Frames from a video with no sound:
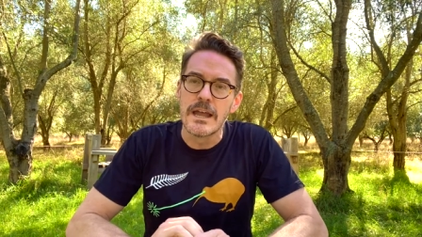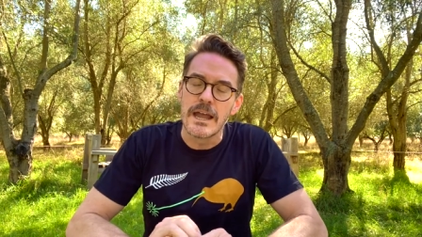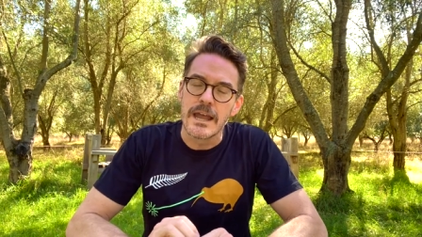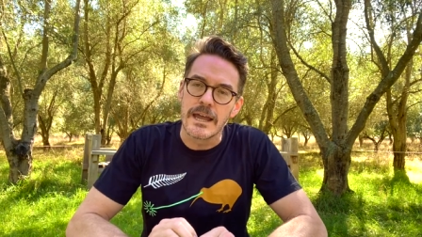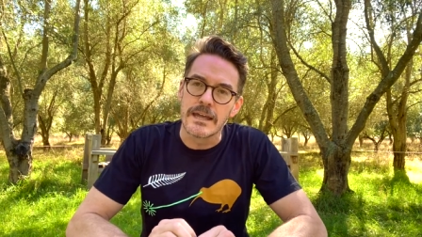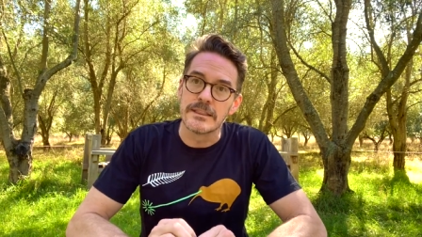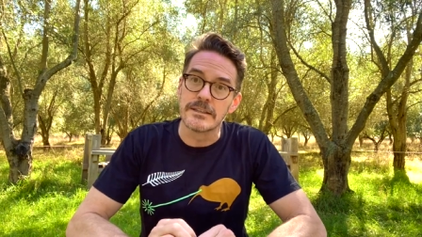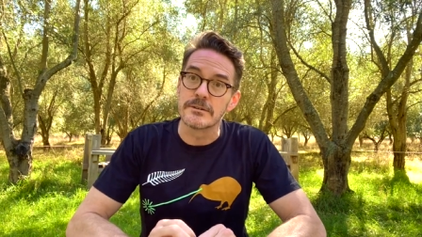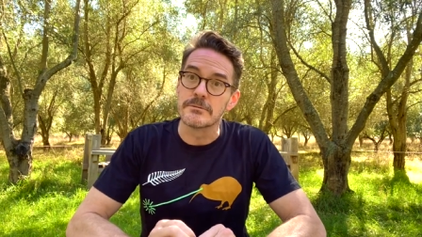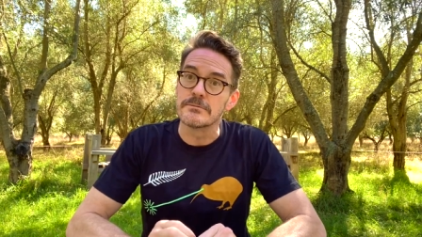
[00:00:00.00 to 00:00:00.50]

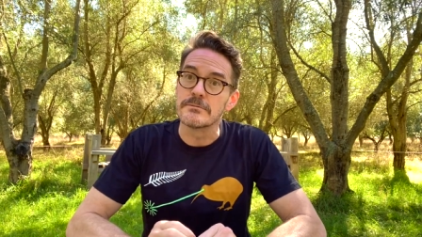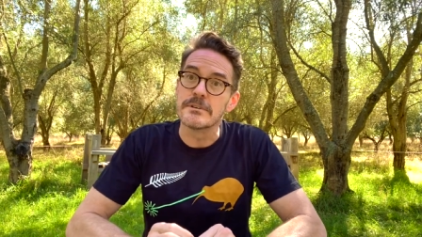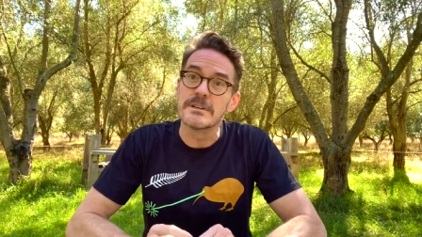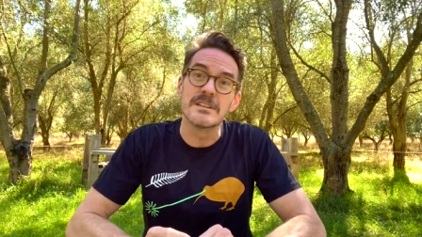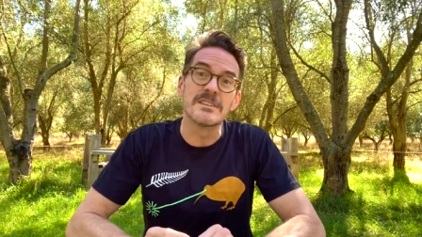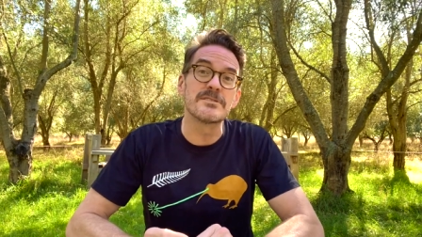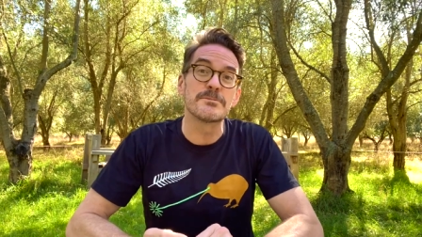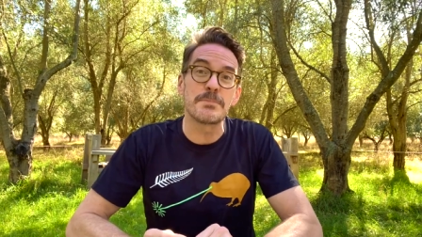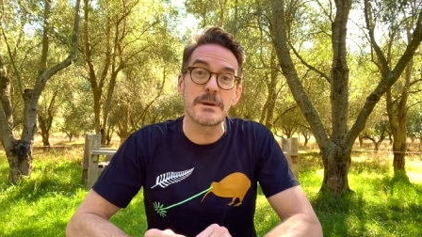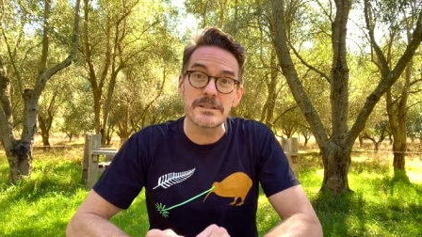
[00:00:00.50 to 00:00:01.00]
And they're
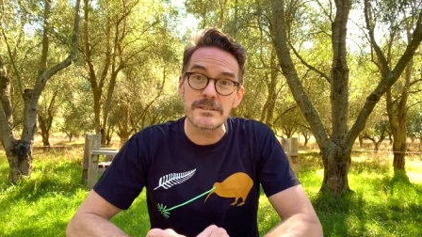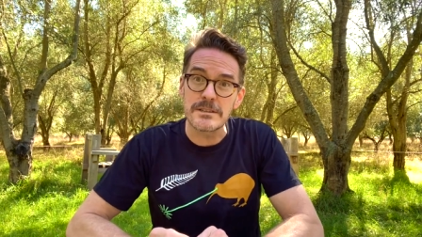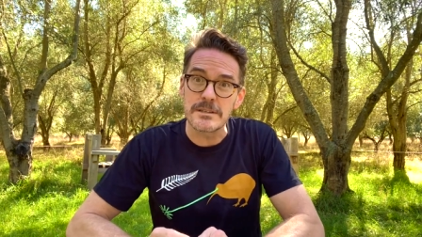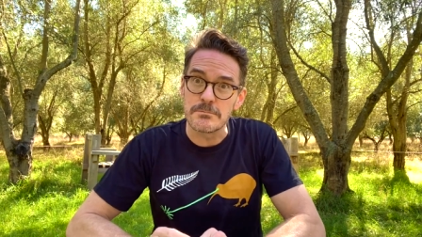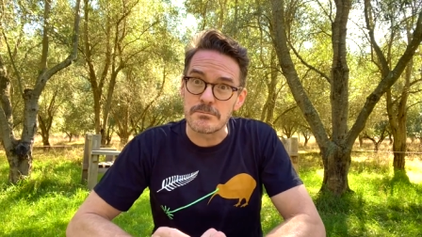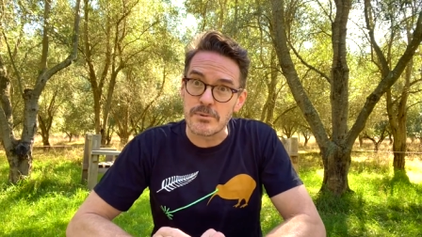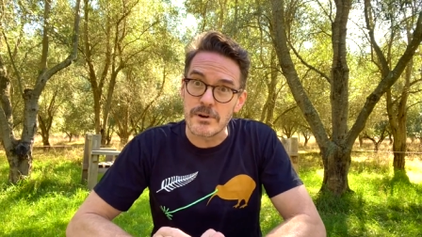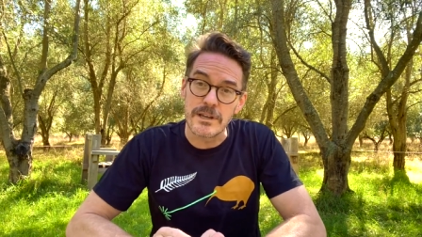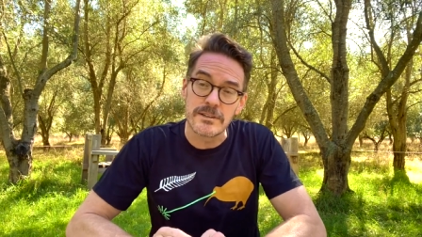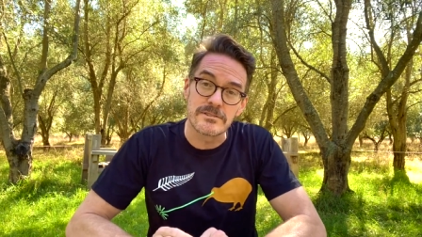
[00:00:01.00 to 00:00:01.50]
especially
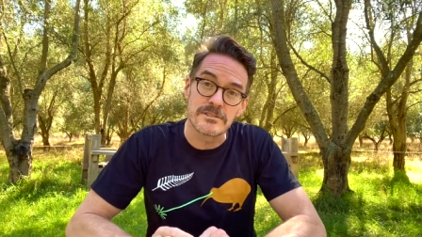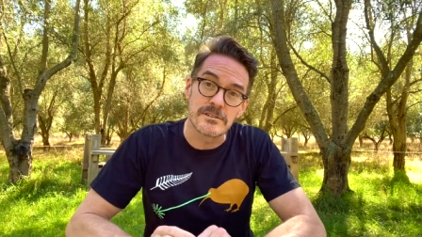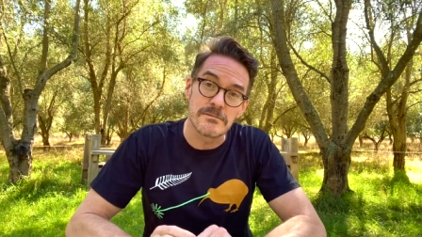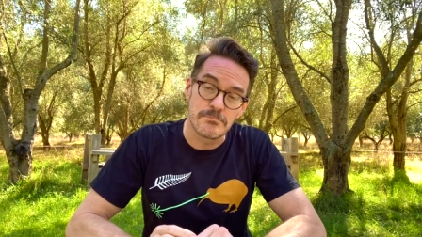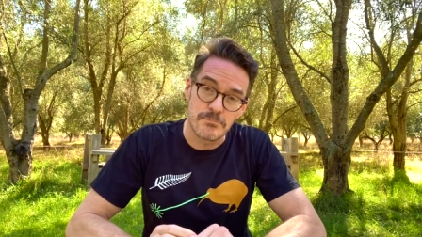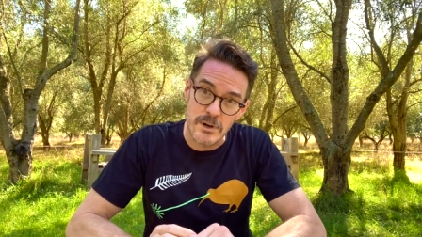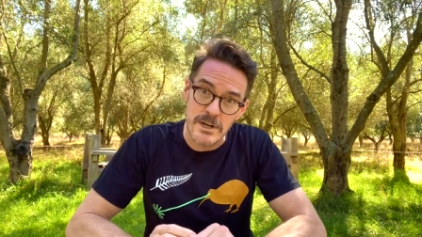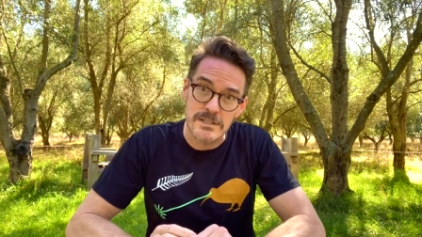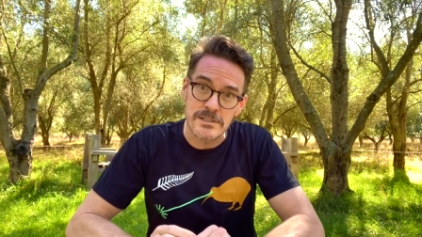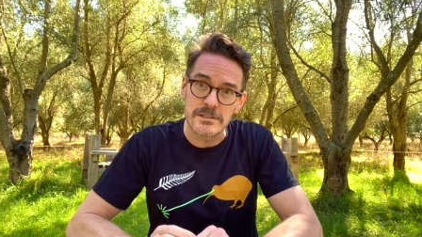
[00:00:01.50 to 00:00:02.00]

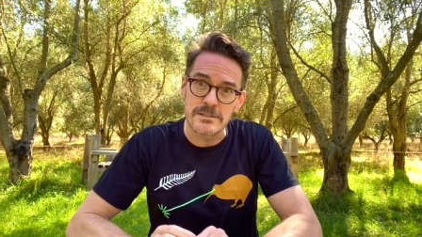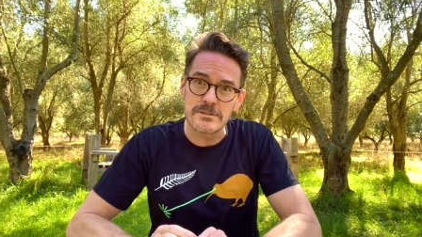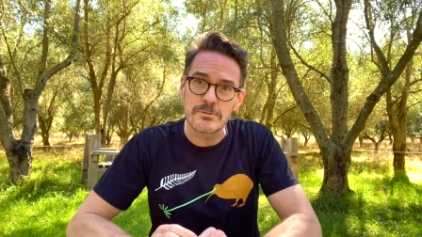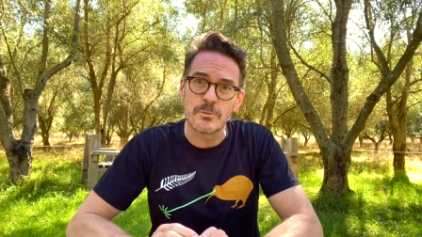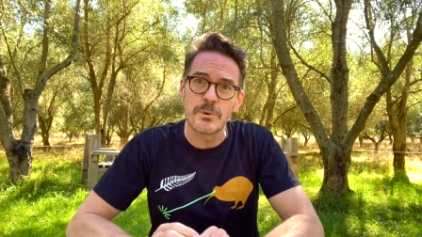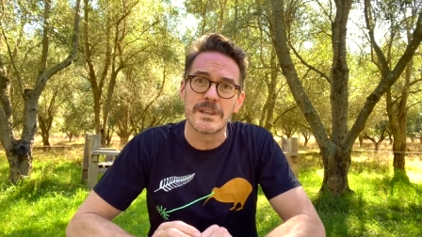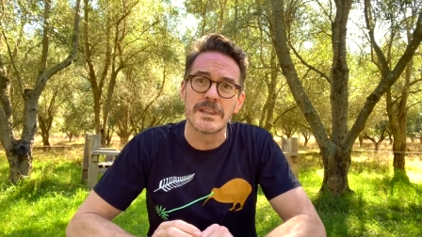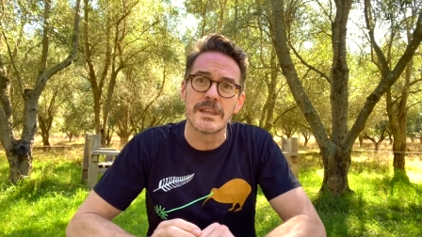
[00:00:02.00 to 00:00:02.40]
precious when